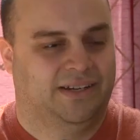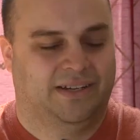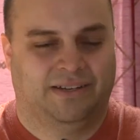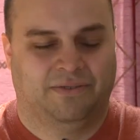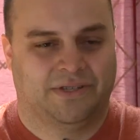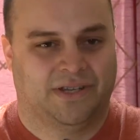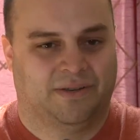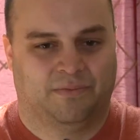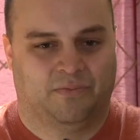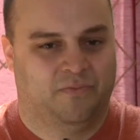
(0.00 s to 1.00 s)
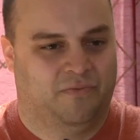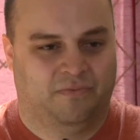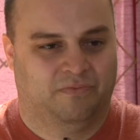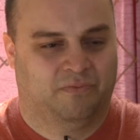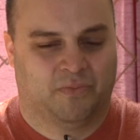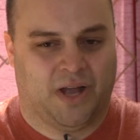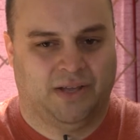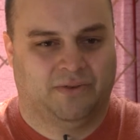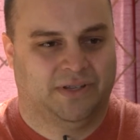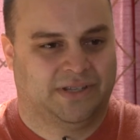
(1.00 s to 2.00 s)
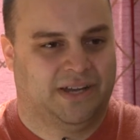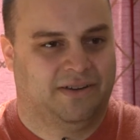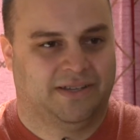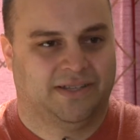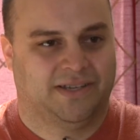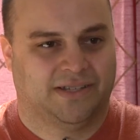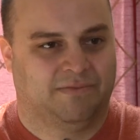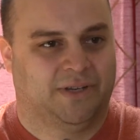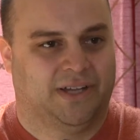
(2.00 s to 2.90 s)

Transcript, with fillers: It was uh, probably one of the scariest things in my